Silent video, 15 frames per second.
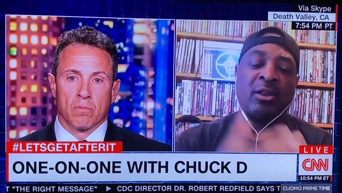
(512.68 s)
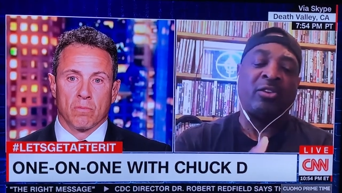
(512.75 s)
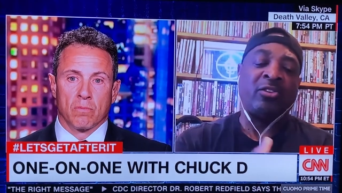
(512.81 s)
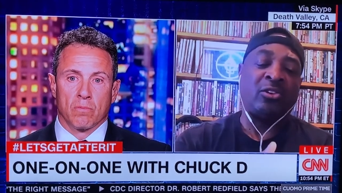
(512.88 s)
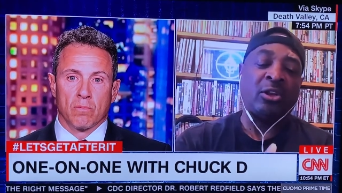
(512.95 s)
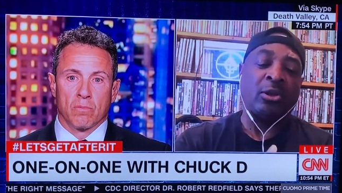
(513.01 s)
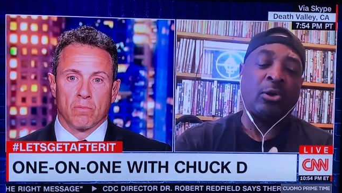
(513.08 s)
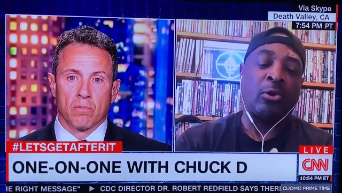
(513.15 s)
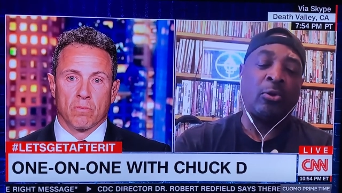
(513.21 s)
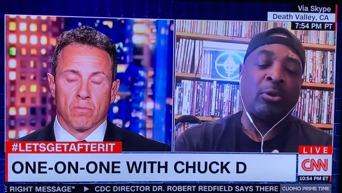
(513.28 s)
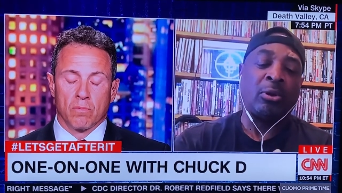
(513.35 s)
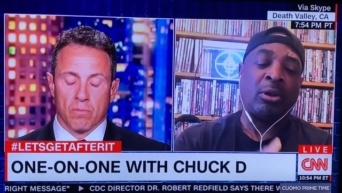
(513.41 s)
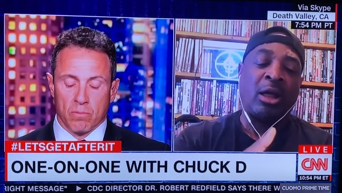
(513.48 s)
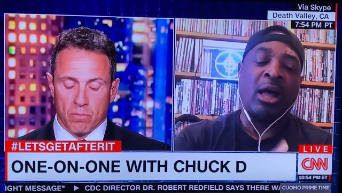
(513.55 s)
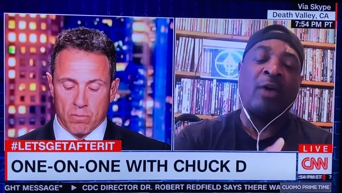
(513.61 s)
Speaker 1: to instill
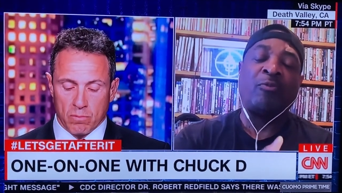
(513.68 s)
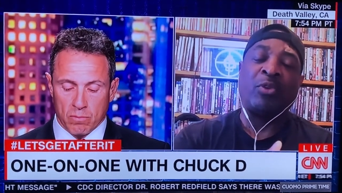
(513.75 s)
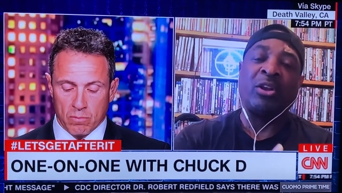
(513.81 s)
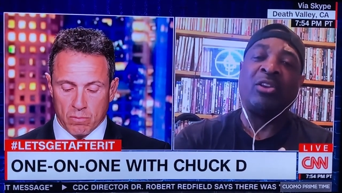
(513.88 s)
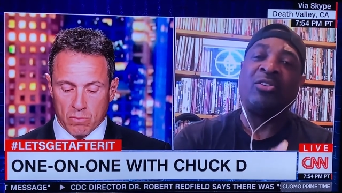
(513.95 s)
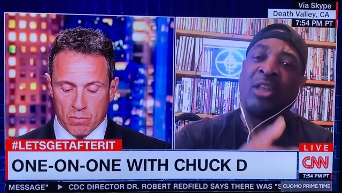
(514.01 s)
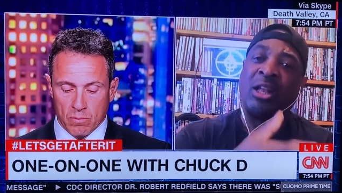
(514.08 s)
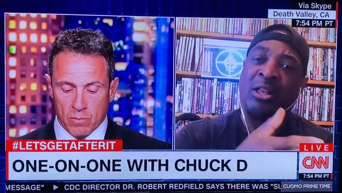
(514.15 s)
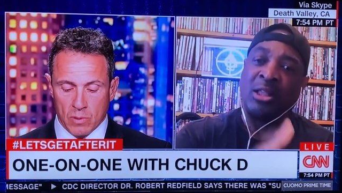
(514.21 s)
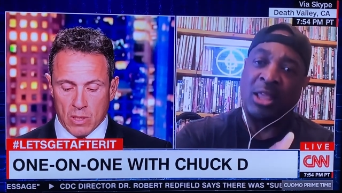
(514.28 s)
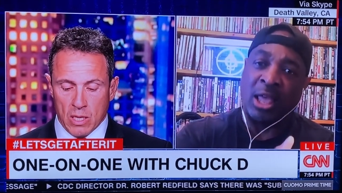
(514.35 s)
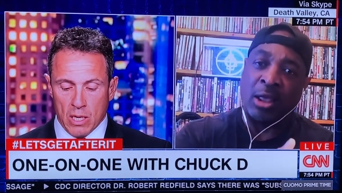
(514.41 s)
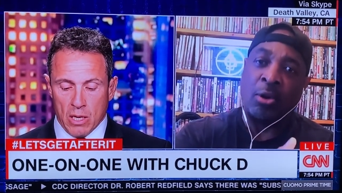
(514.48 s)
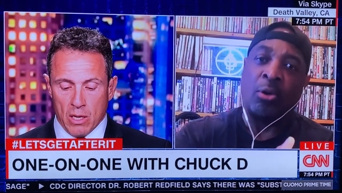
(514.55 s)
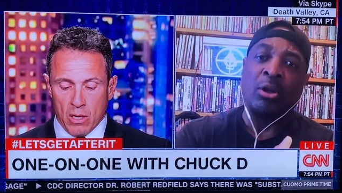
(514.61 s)
confidence that
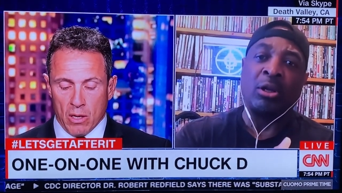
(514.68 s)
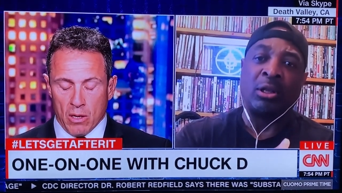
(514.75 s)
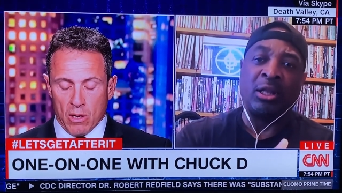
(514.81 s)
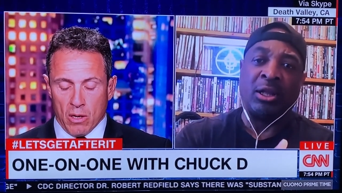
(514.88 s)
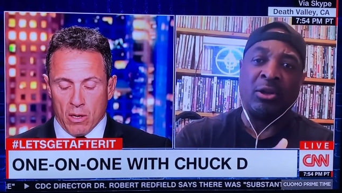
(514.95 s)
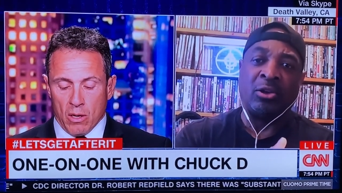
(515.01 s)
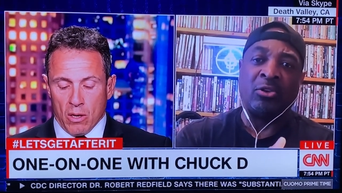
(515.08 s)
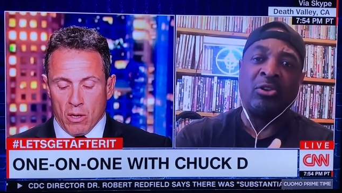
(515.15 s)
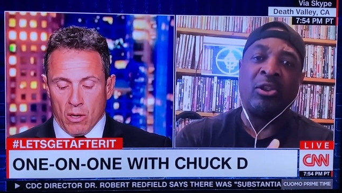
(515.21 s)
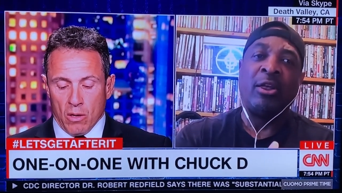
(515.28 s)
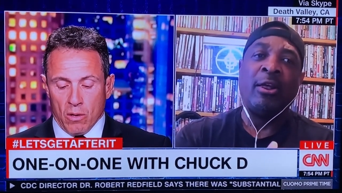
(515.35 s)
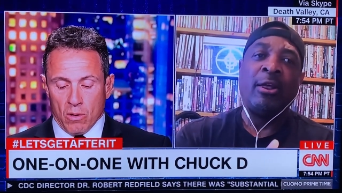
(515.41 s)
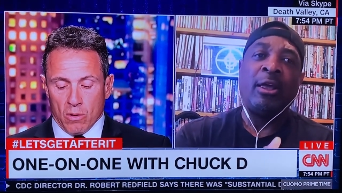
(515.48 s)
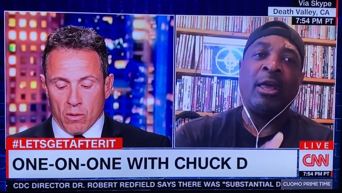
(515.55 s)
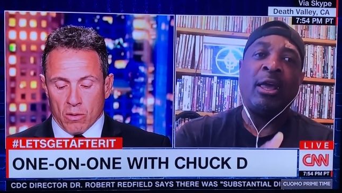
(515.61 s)
Precisely. they are leaders
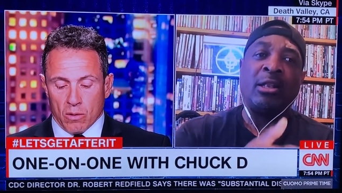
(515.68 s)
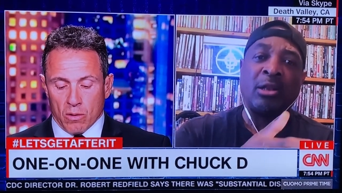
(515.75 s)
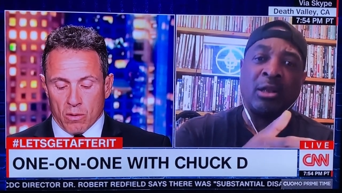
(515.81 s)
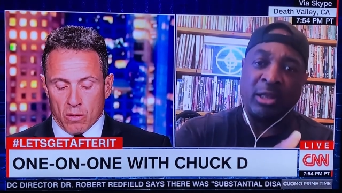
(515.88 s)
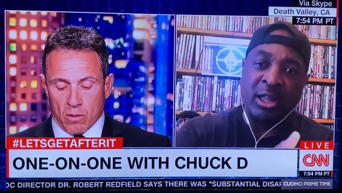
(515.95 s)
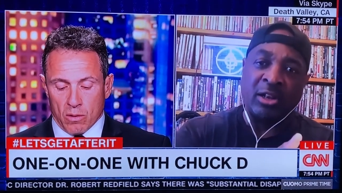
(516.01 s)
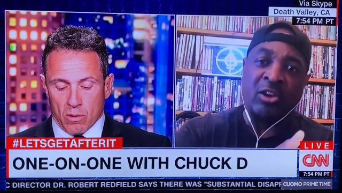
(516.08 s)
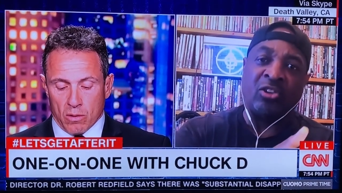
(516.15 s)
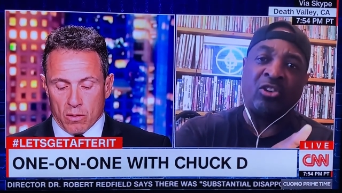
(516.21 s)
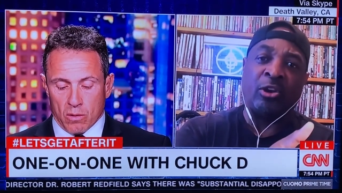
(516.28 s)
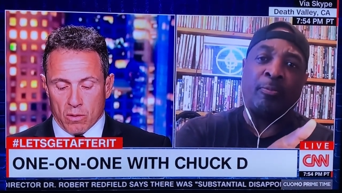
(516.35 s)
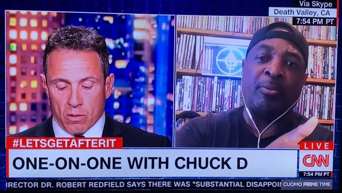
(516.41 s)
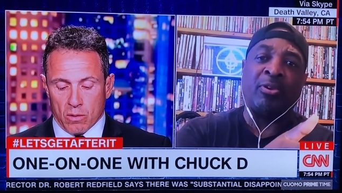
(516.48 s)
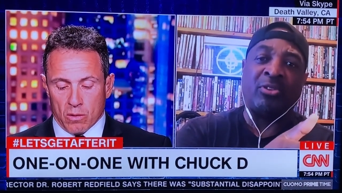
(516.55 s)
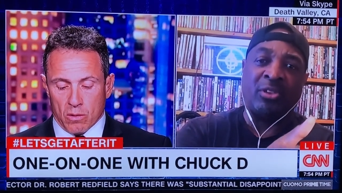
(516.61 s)
and the
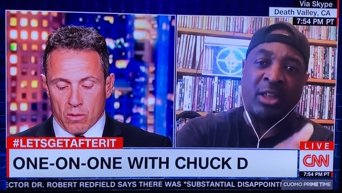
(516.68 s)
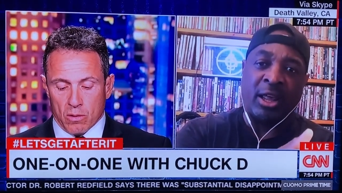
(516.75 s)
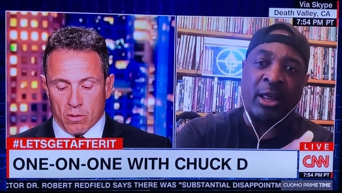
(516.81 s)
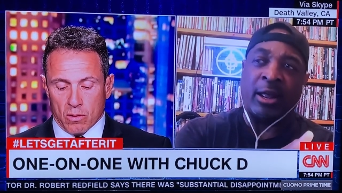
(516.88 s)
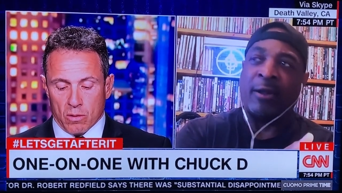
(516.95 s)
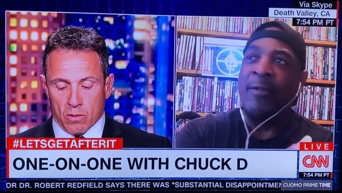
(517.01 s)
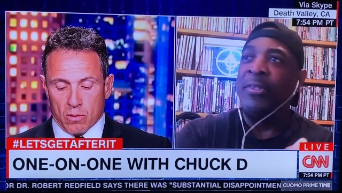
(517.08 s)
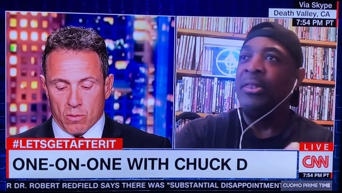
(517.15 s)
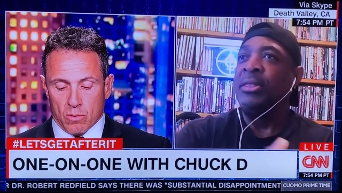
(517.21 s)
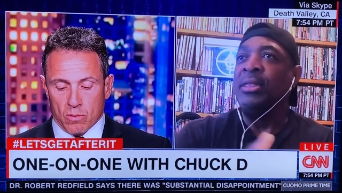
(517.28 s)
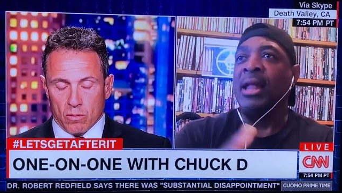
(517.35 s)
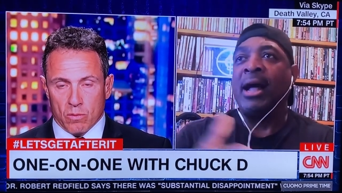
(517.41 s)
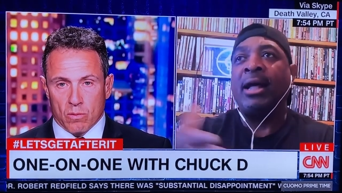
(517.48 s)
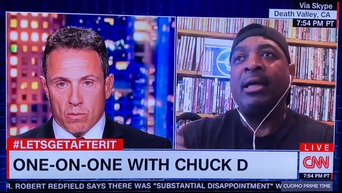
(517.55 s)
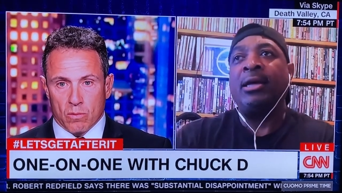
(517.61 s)
leadership is there
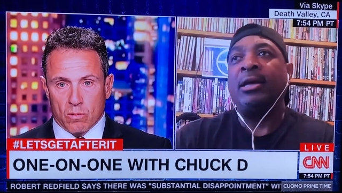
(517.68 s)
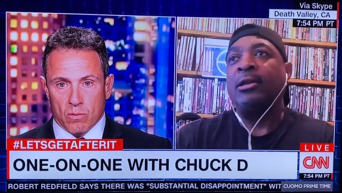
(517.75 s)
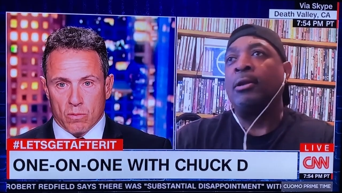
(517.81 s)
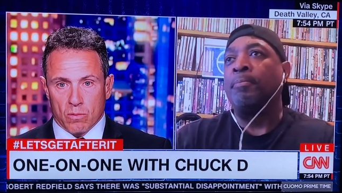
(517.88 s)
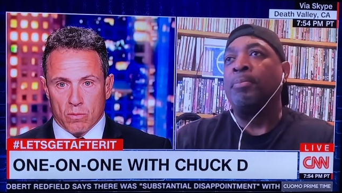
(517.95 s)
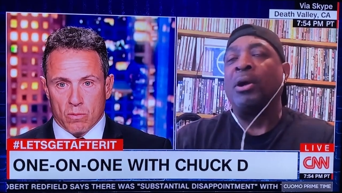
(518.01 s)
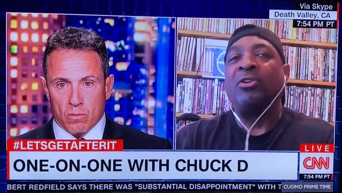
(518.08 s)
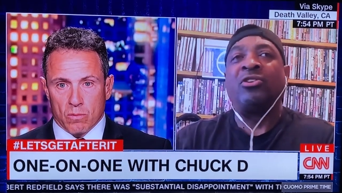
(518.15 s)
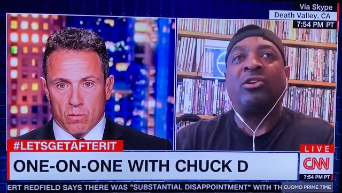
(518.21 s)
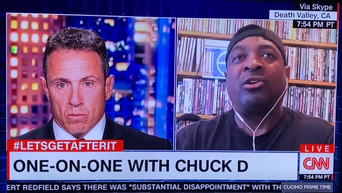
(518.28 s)
not in a bunch be